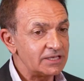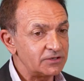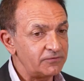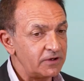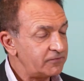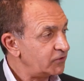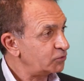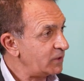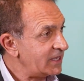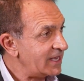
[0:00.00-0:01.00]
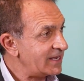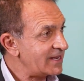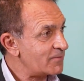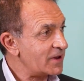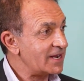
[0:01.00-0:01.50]
It's a fun-filled weekend,
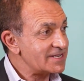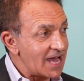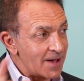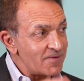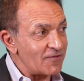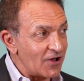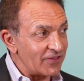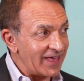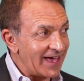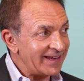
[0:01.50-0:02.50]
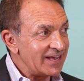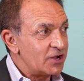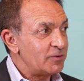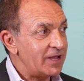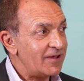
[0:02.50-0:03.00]
yes. but on top of all that, we